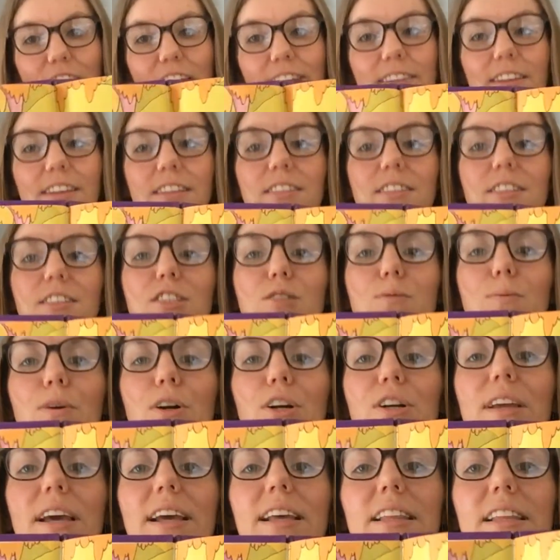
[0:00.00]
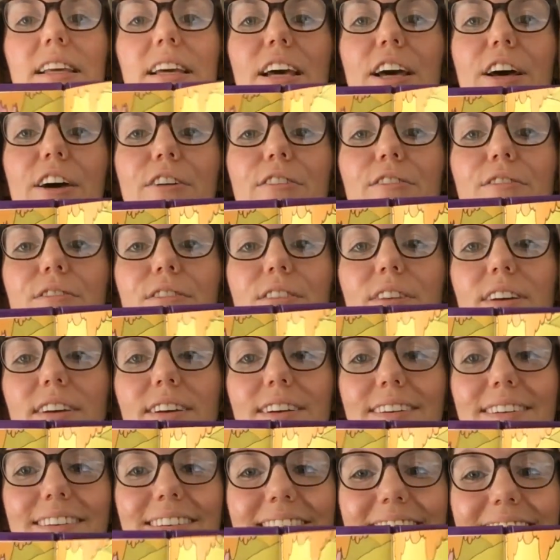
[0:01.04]
This is where they live.
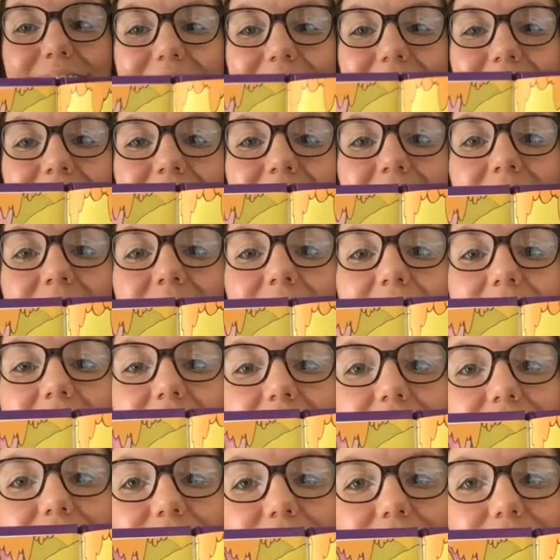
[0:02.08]
How